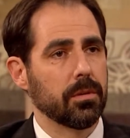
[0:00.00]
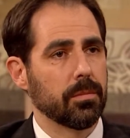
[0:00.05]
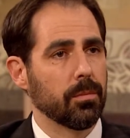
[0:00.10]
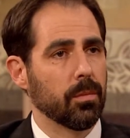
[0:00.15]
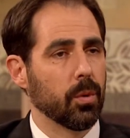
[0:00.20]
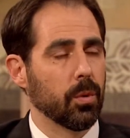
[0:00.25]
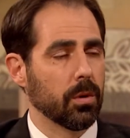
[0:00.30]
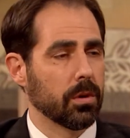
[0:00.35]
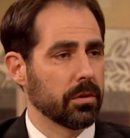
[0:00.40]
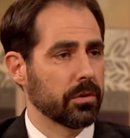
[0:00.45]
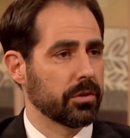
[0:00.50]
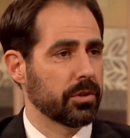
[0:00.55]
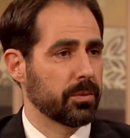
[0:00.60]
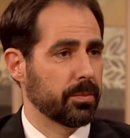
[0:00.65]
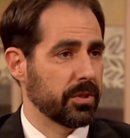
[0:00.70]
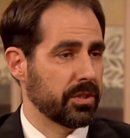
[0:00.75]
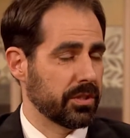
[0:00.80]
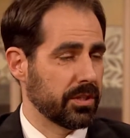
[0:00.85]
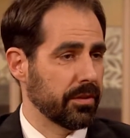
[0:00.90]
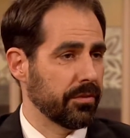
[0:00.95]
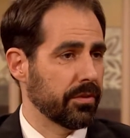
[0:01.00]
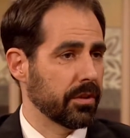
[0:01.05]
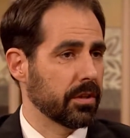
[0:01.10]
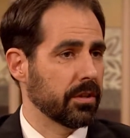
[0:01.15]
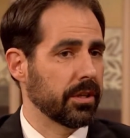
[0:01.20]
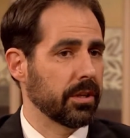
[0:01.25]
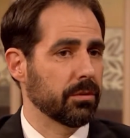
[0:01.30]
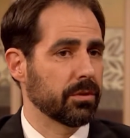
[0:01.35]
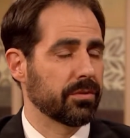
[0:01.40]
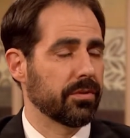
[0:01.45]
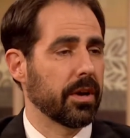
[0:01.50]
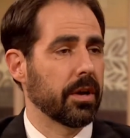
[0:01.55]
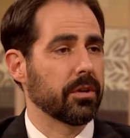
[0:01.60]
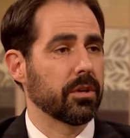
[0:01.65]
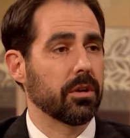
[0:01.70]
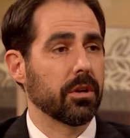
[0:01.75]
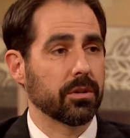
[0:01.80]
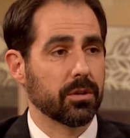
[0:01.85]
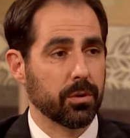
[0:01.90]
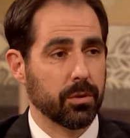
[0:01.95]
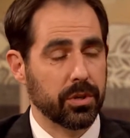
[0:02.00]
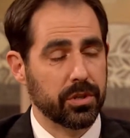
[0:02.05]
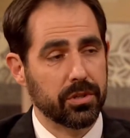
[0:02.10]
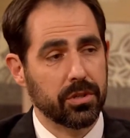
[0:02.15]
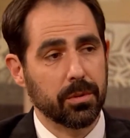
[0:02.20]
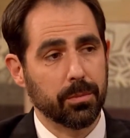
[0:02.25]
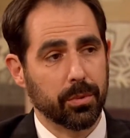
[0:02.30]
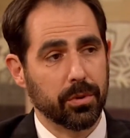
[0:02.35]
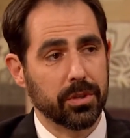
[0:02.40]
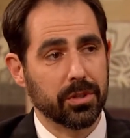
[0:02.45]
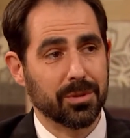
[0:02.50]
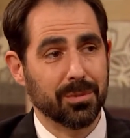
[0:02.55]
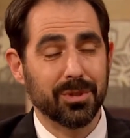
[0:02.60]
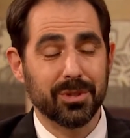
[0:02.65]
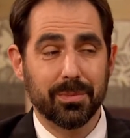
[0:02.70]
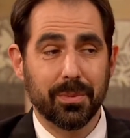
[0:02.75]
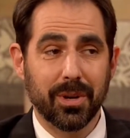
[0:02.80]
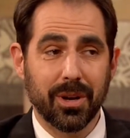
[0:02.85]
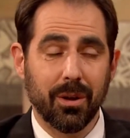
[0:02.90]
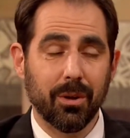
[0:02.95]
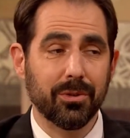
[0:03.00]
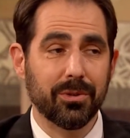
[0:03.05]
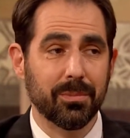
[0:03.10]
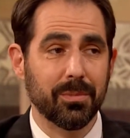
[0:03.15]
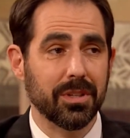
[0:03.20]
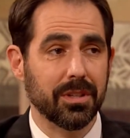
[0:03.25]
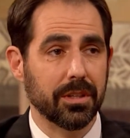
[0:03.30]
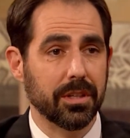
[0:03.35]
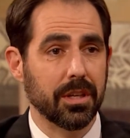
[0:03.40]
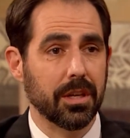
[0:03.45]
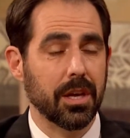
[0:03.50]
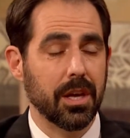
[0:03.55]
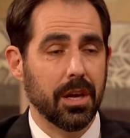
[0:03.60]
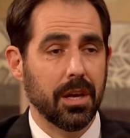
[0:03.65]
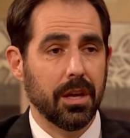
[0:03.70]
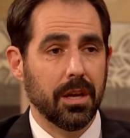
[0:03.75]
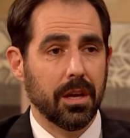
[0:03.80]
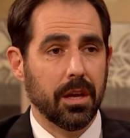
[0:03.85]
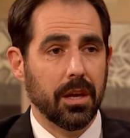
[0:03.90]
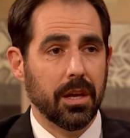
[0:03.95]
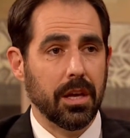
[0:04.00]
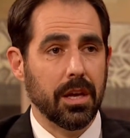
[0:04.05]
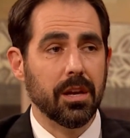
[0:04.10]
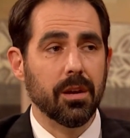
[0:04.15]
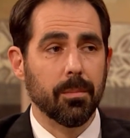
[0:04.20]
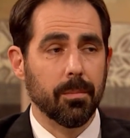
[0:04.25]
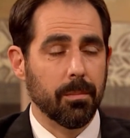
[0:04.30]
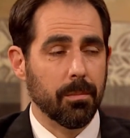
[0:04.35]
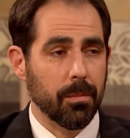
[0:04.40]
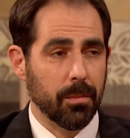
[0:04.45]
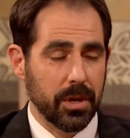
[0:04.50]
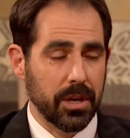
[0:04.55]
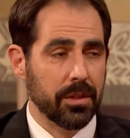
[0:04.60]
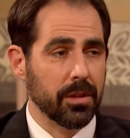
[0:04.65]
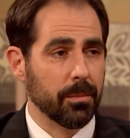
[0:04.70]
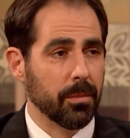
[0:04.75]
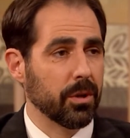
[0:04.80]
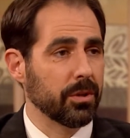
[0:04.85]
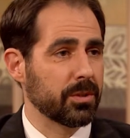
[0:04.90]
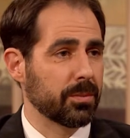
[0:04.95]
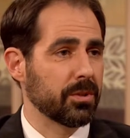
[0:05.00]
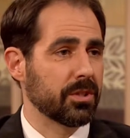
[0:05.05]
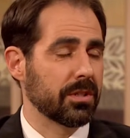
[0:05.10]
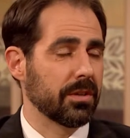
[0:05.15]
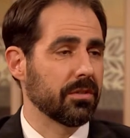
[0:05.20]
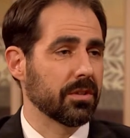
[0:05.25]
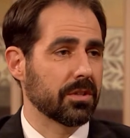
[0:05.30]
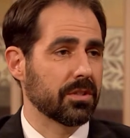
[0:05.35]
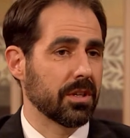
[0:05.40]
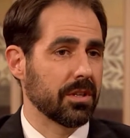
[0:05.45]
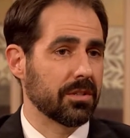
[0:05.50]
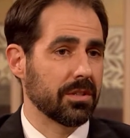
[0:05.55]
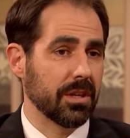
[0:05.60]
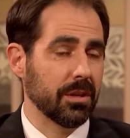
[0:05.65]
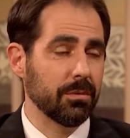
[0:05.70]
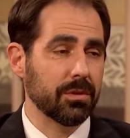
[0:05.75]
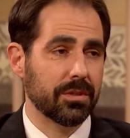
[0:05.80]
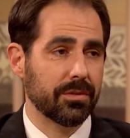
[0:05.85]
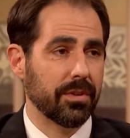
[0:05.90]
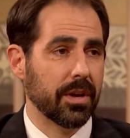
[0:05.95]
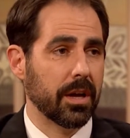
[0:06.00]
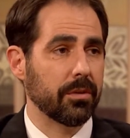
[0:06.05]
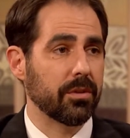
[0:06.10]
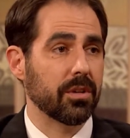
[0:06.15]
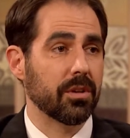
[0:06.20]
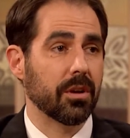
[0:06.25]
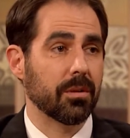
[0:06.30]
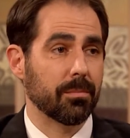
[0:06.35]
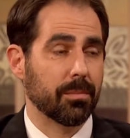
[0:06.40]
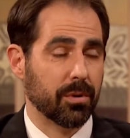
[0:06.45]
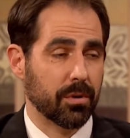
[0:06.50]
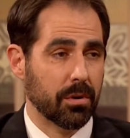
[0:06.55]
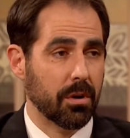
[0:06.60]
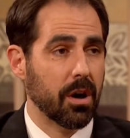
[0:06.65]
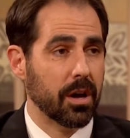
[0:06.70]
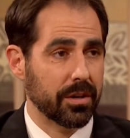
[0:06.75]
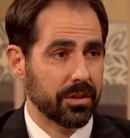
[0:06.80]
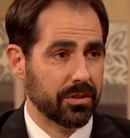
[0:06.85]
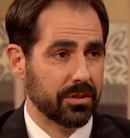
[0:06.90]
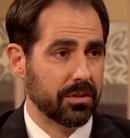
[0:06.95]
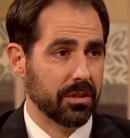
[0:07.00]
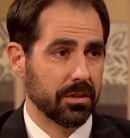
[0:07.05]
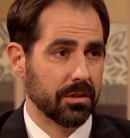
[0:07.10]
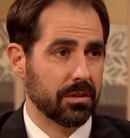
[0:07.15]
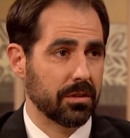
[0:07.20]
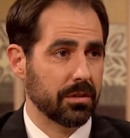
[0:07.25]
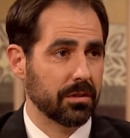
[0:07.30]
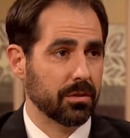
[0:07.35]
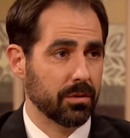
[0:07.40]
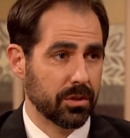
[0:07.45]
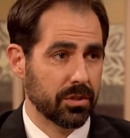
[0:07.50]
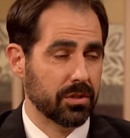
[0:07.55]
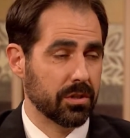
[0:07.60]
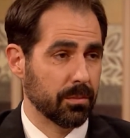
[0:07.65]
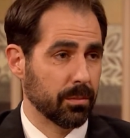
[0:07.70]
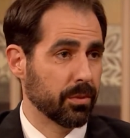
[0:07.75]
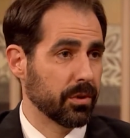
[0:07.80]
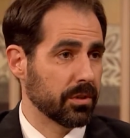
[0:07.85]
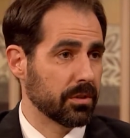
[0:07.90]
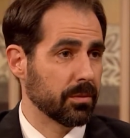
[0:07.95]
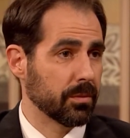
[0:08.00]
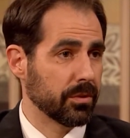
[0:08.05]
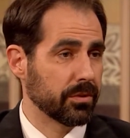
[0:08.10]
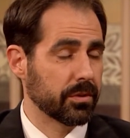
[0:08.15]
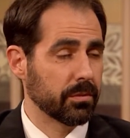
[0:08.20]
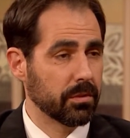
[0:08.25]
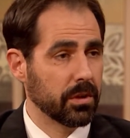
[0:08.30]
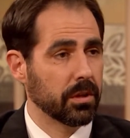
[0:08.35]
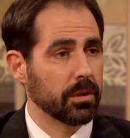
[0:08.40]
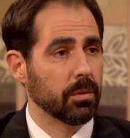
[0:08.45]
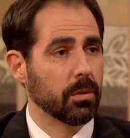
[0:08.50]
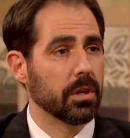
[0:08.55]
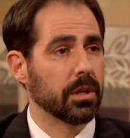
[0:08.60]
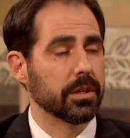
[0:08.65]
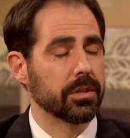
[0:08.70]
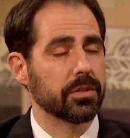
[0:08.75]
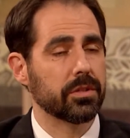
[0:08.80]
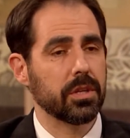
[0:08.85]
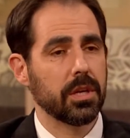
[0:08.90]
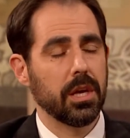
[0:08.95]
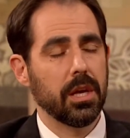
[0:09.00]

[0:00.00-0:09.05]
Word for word: more specifically, it was founded on Christian principles, but ultimately, in, a, in the most specific sense, it was founded on Protestant Christian principles. It really was.